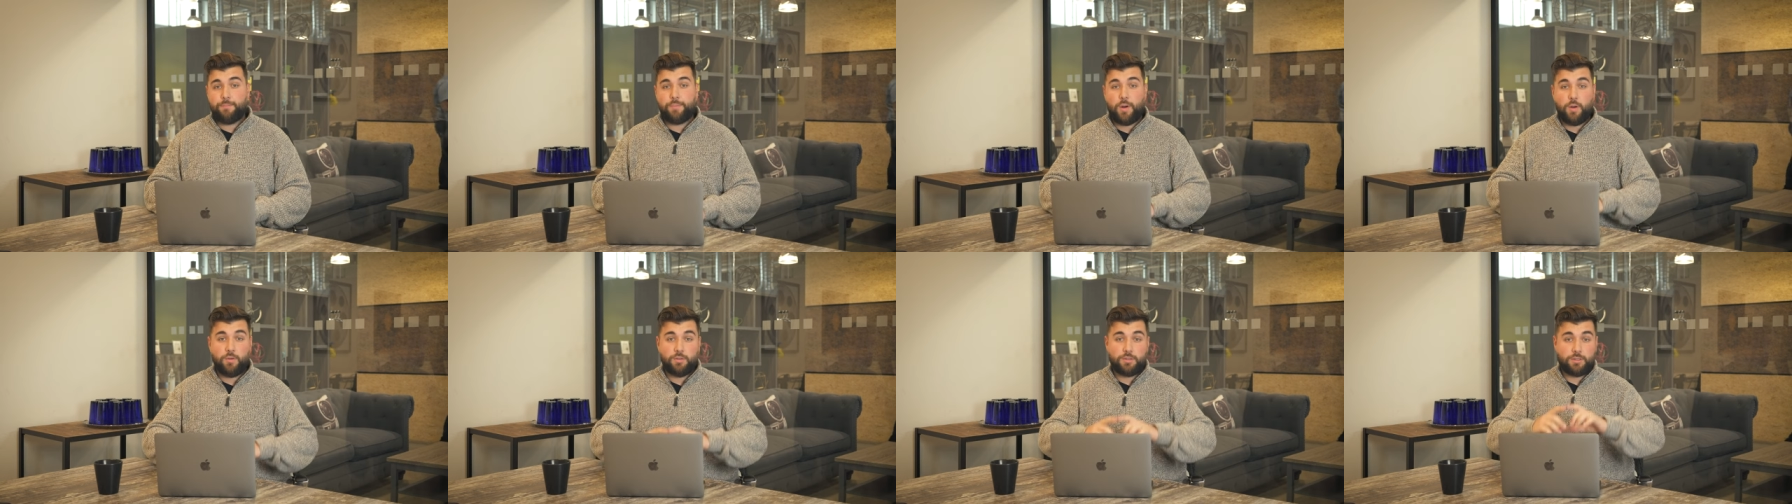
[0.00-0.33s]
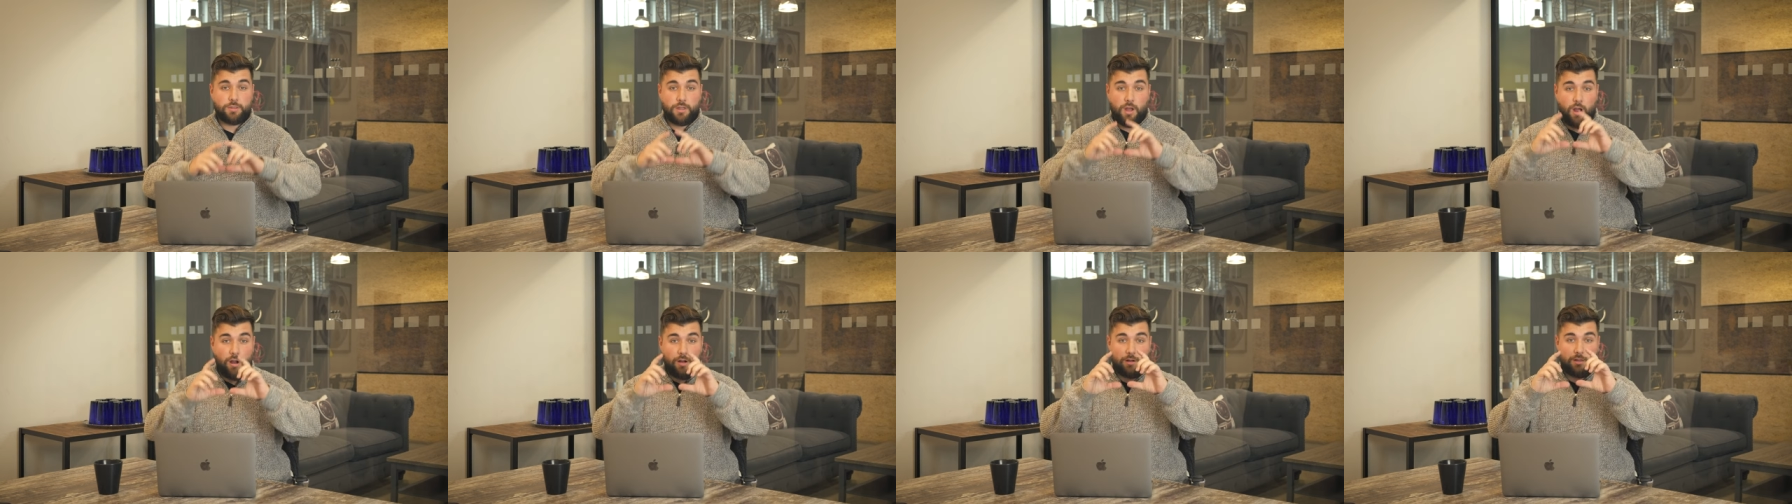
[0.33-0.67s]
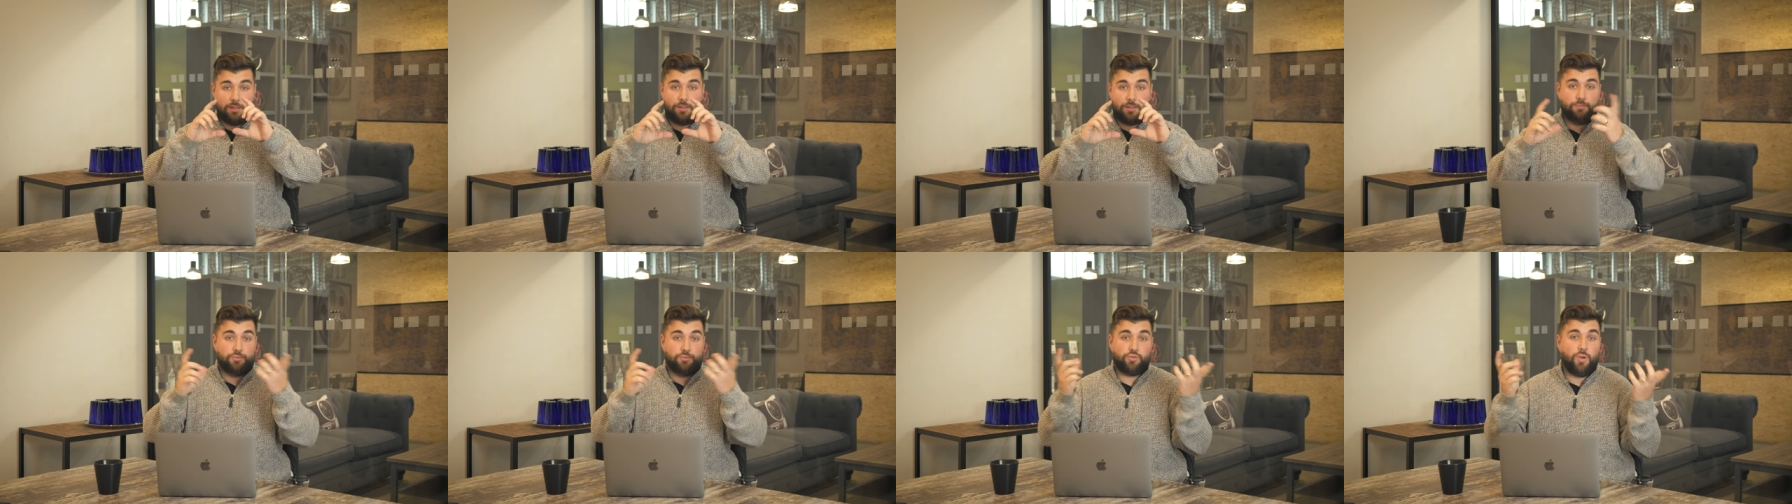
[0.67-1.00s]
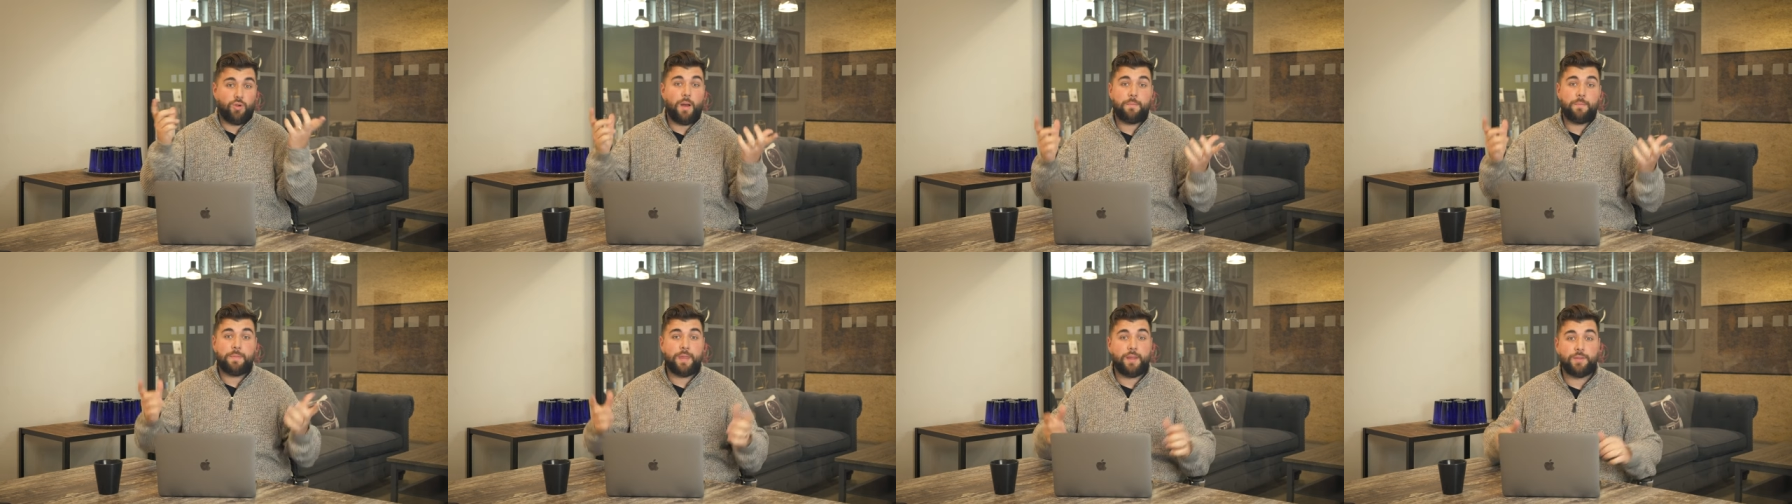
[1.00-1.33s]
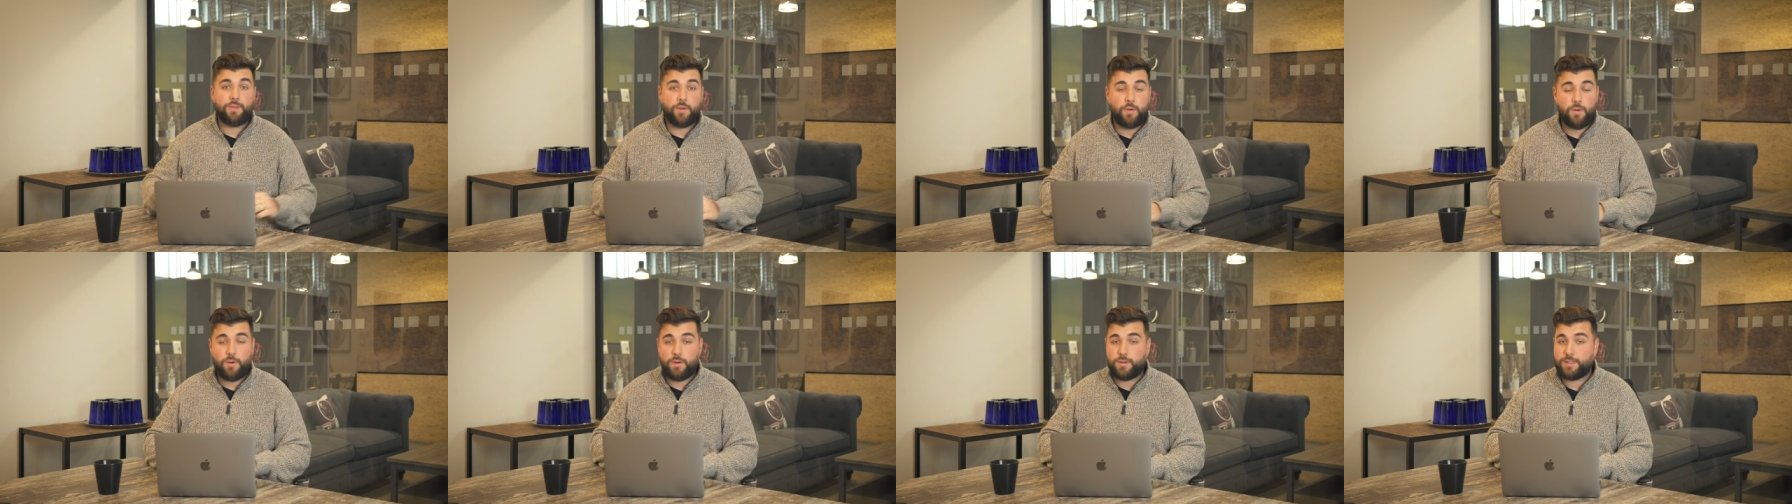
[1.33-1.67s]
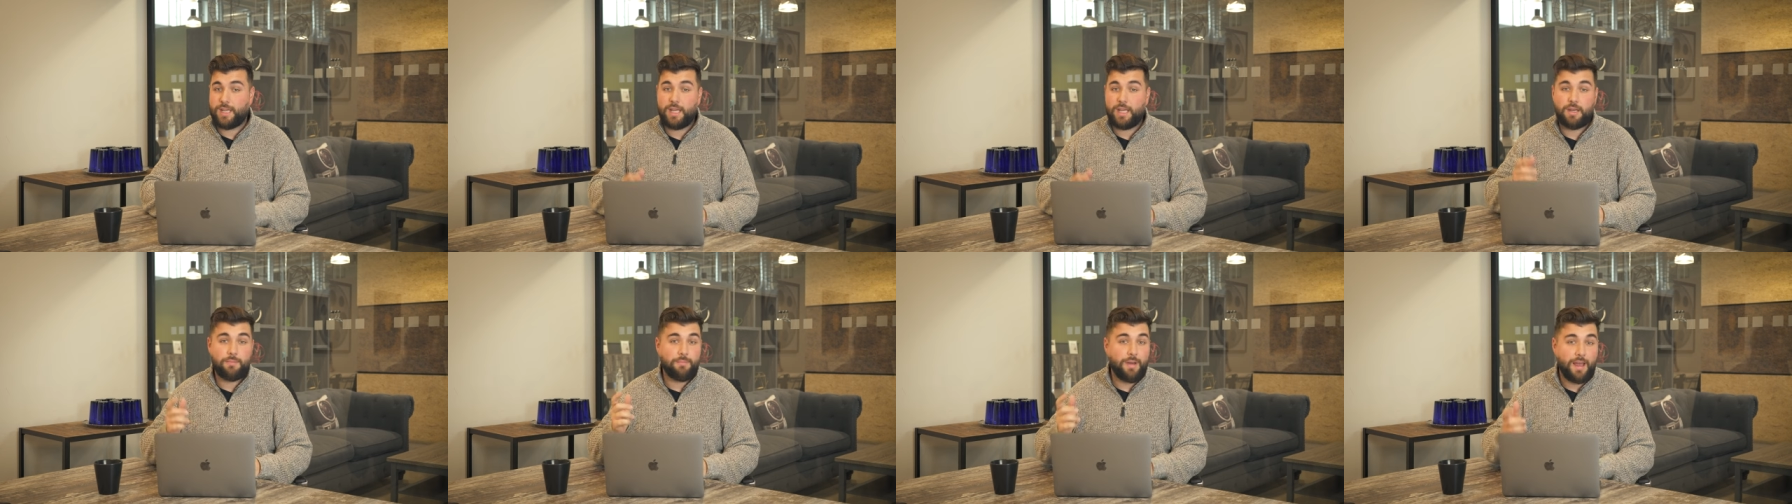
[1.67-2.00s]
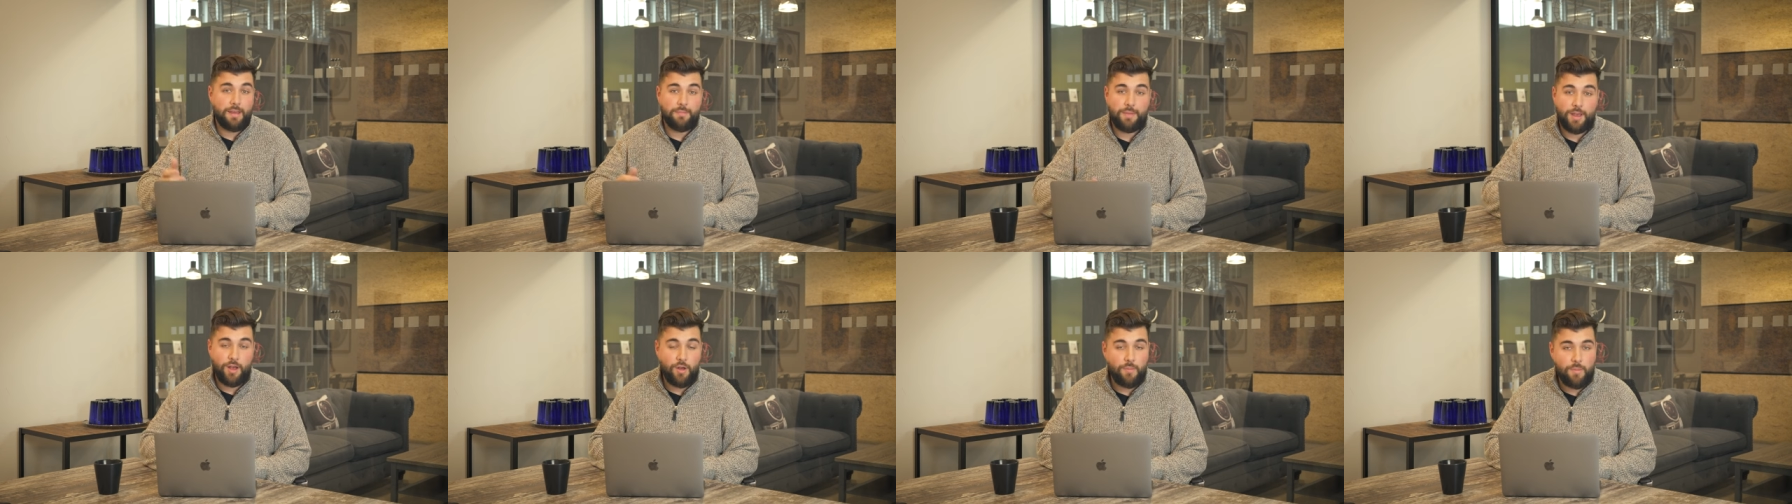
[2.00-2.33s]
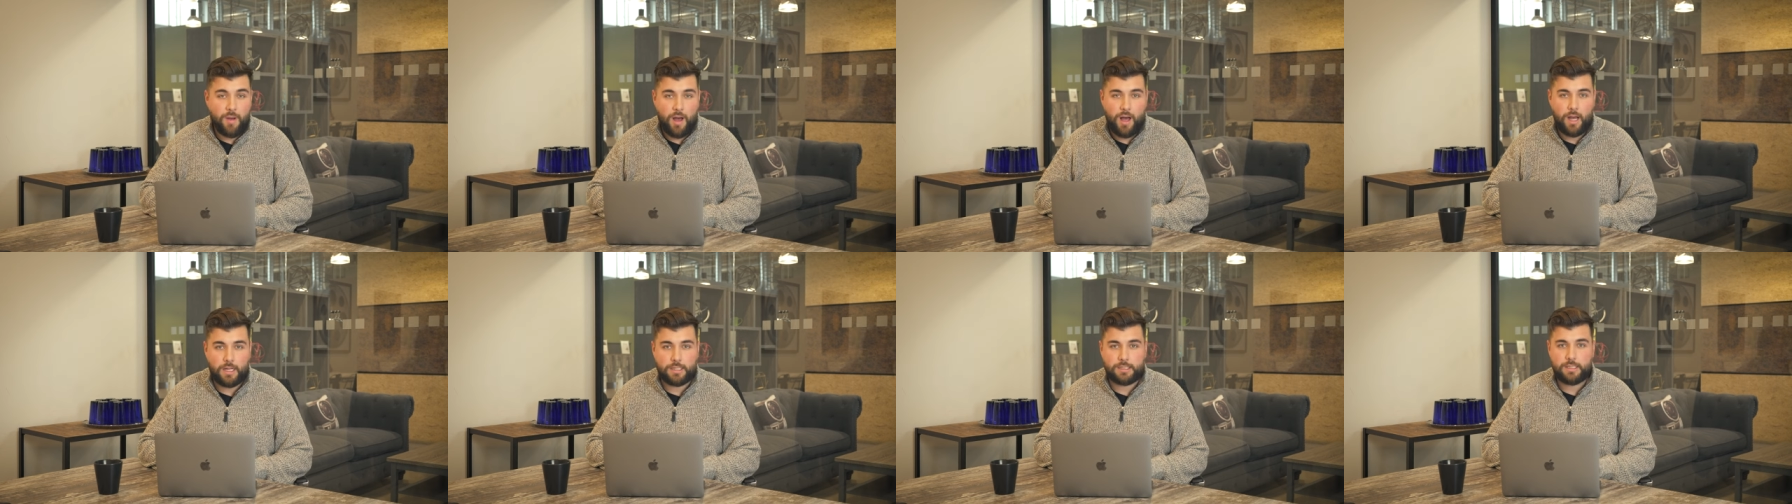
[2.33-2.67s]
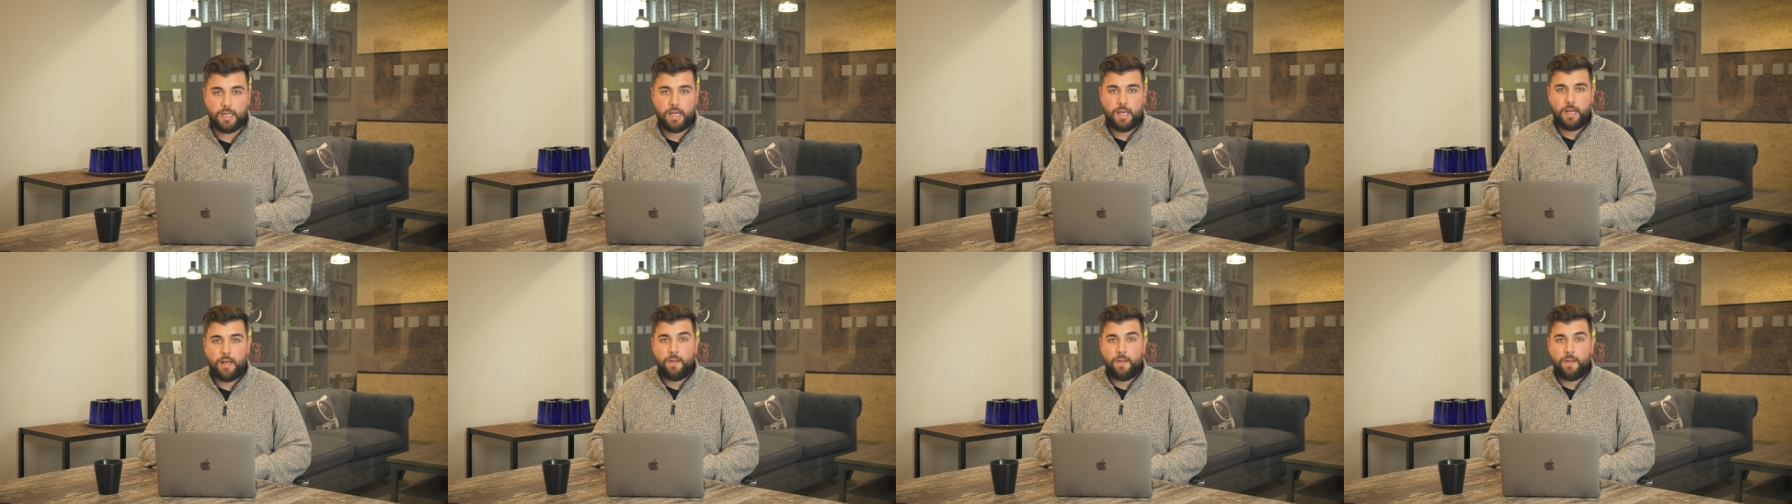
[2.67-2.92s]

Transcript: postcards dropped at doors in my mailbox.